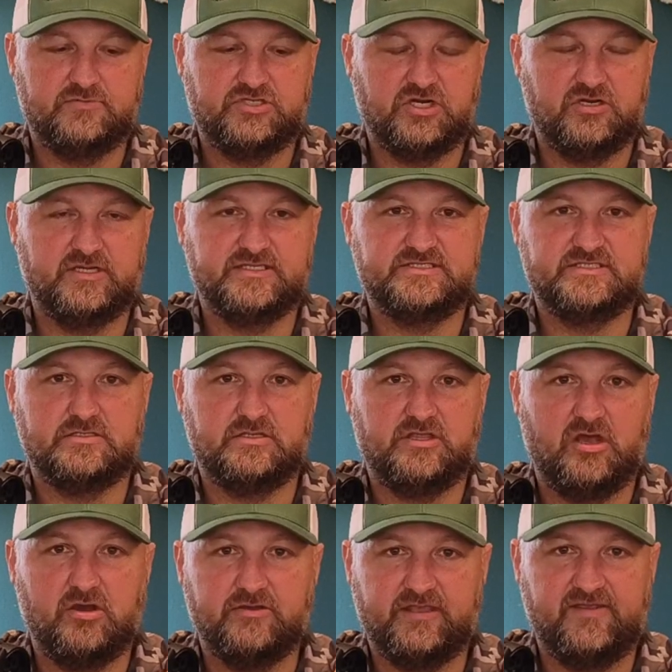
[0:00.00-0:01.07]
turrets,
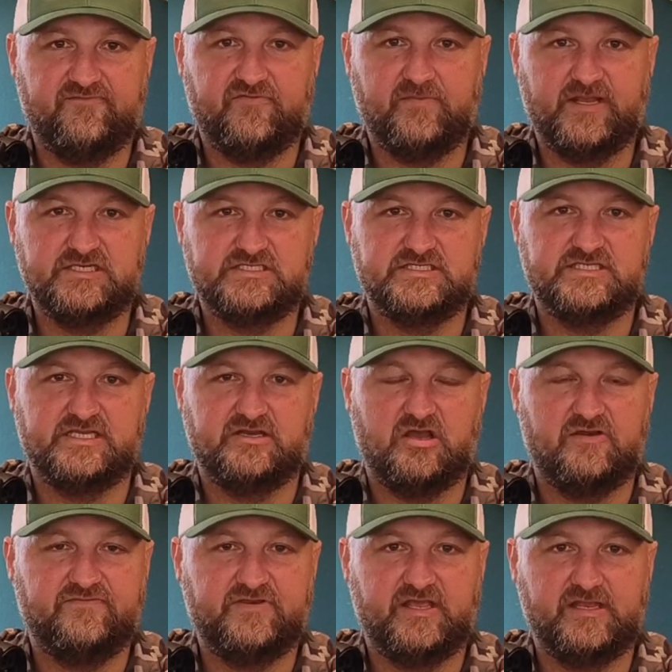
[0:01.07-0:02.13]
all the information sent
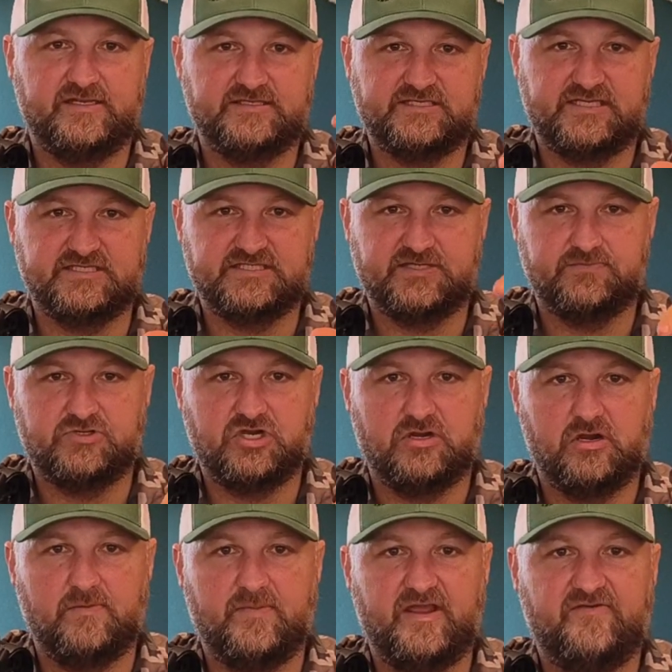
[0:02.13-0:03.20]
off to get his custom
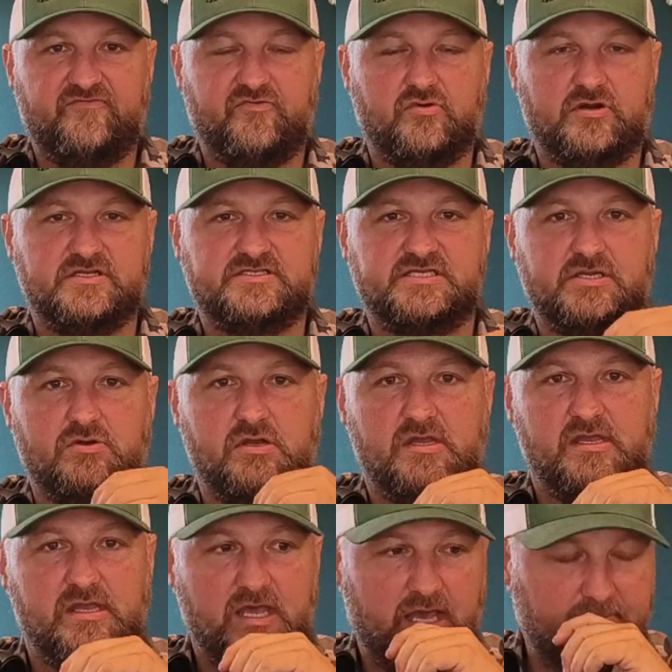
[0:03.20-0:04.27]
turret made for it. So
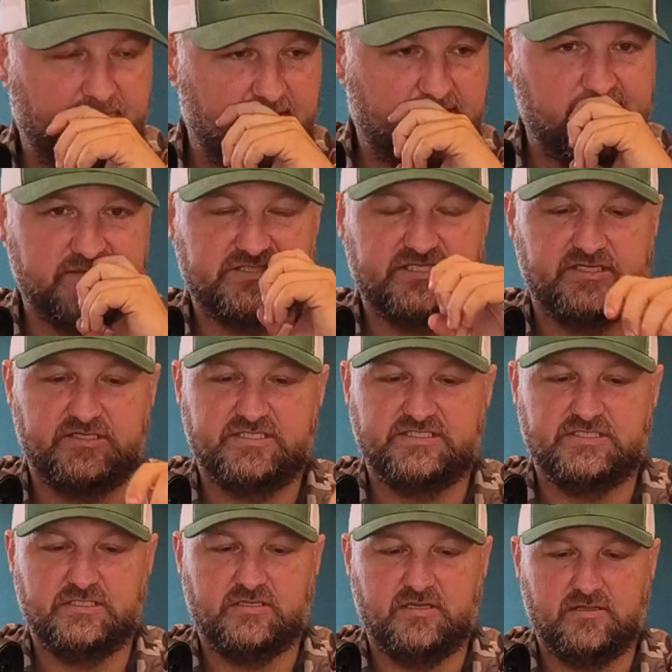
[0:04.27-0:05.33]
I'm going to do a
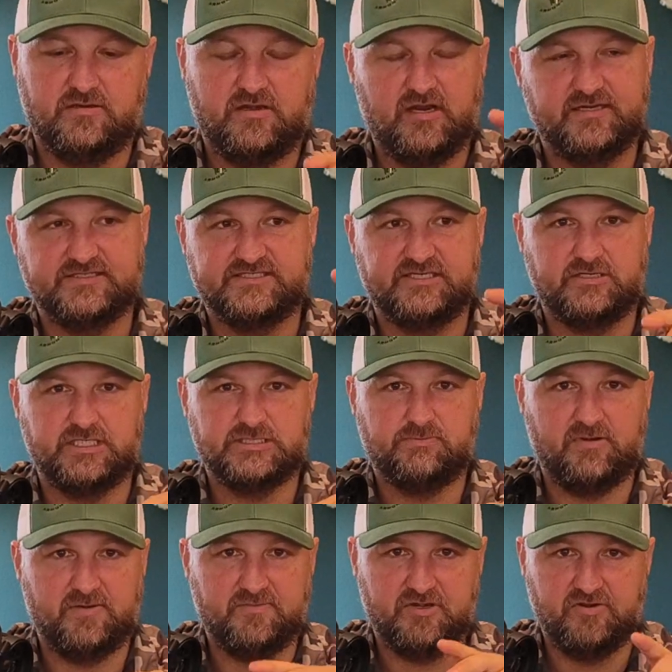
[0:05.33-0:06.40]
series, not a series,
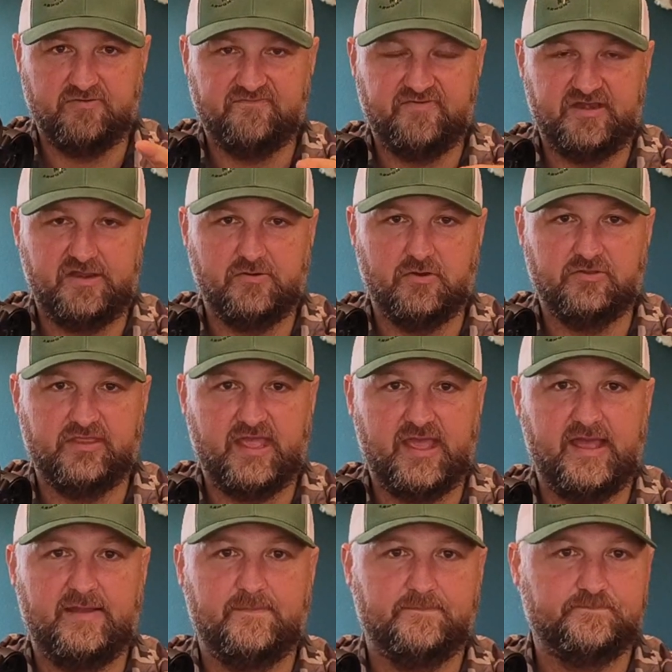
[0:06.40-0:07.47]
but I'm going to do a video on
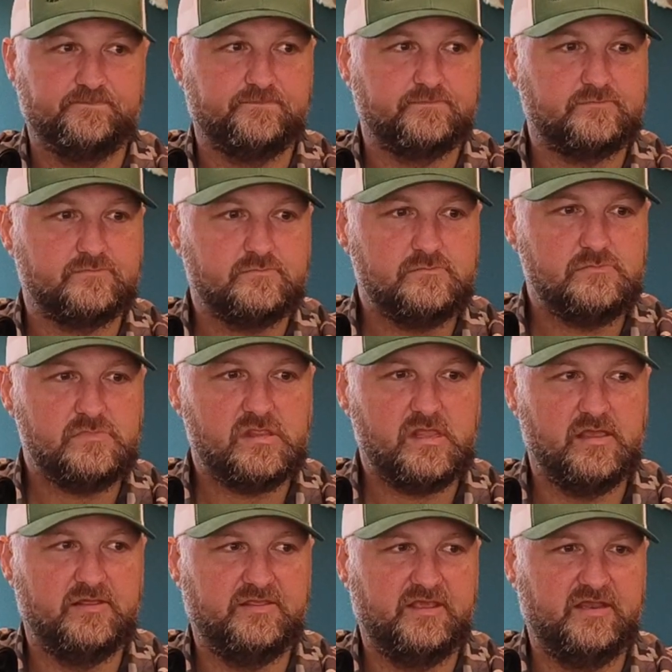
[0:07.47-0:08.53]
that.
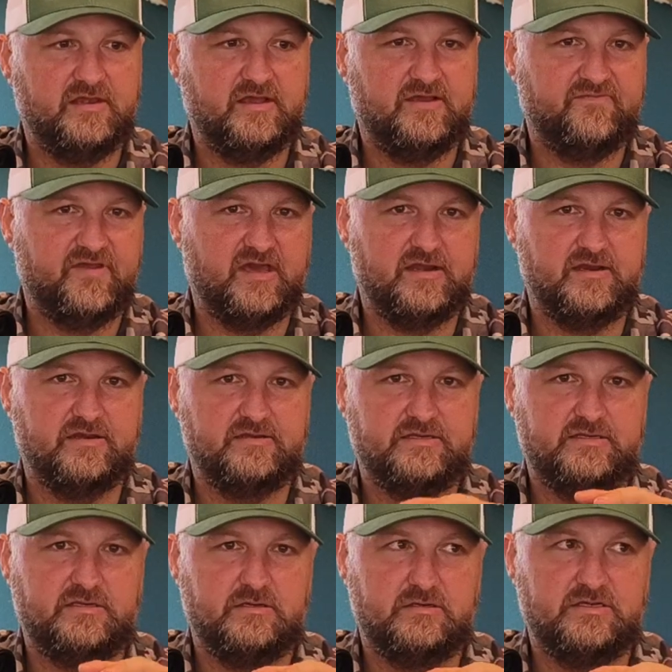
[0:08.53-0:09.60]
And then I've got
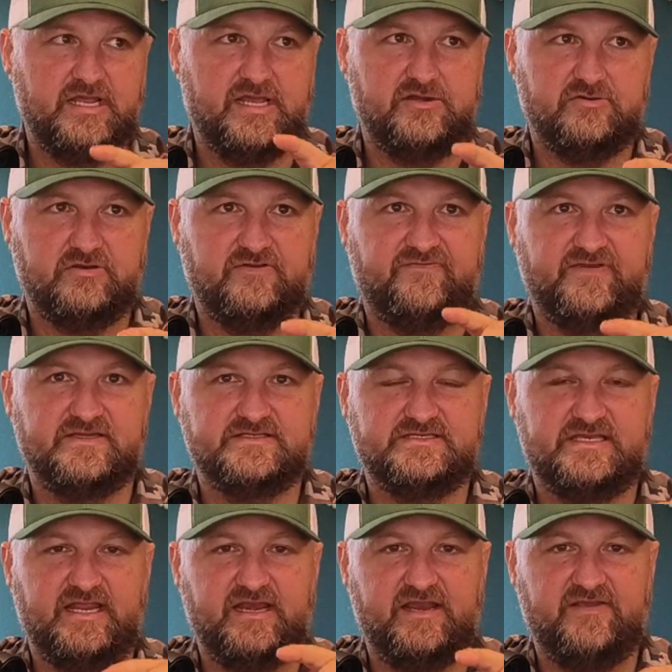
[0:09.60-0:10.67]
a Daniel
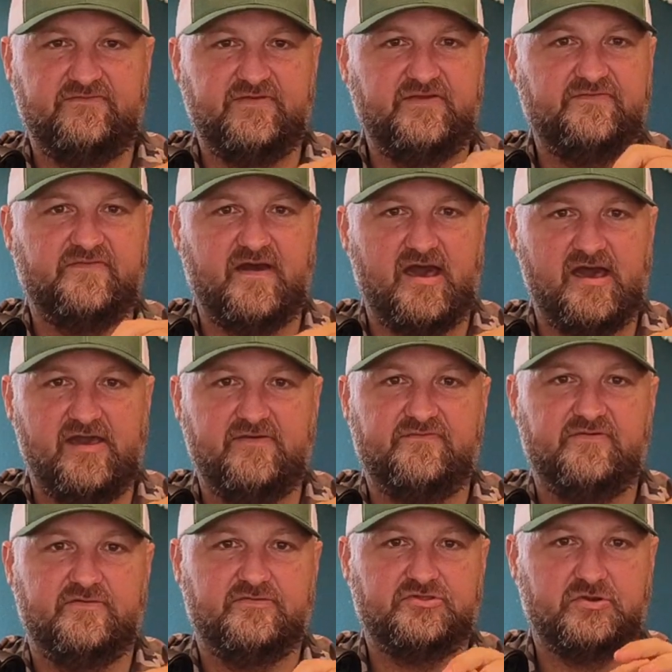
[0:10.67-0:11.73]
Defense DDV5
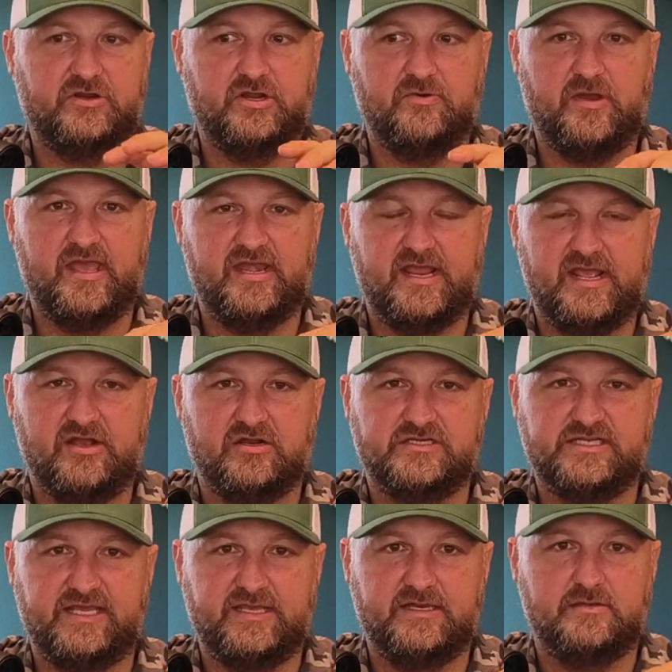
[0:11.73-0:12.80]
308
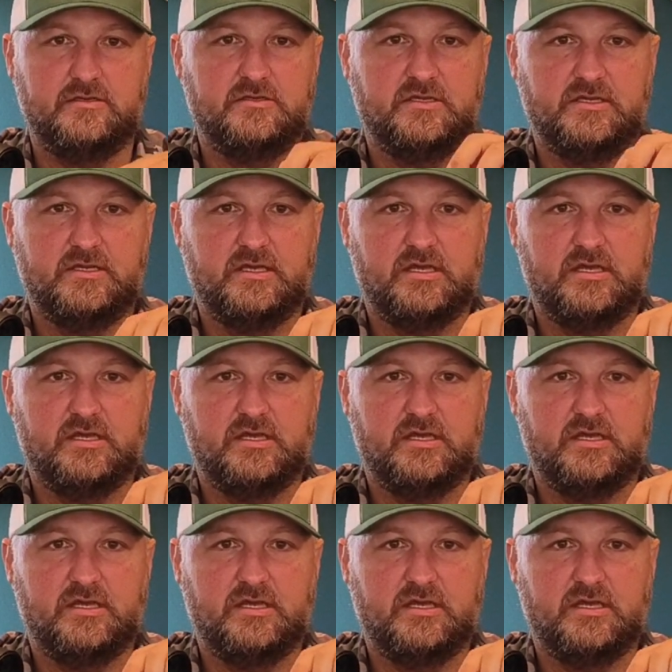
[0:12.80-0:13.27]
AR-10